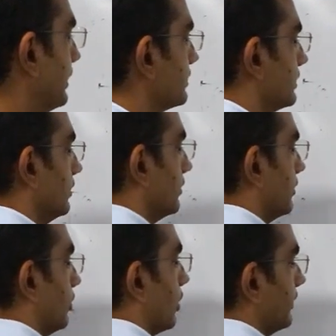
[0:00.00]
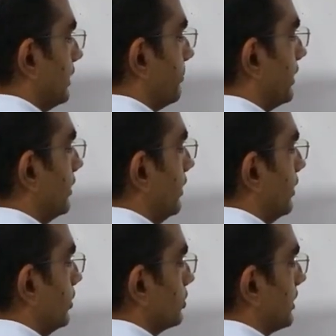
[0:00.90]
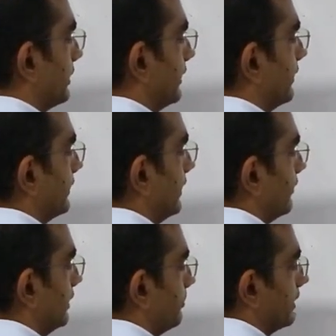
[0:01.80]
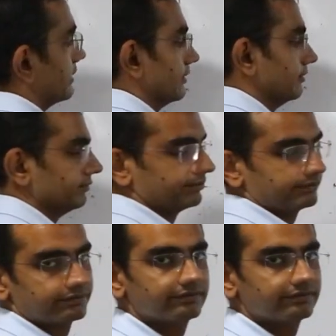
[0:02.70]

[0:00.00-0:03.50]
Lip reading: with the pencil, not with the pen. Do something like that with the pencil.